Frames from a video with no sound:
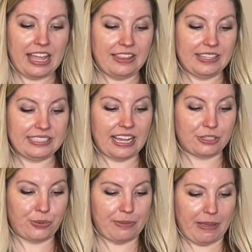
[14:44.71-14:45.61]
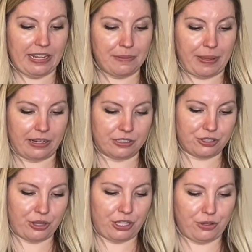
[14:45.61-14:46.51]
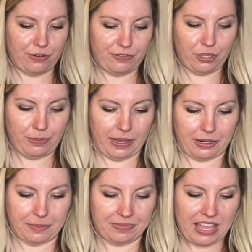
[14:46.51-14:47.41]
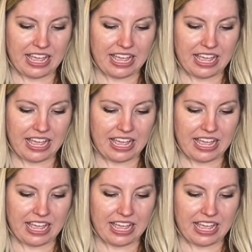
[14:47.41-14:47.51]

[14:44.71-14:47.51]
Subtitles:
This says we made it better so that you can feel better.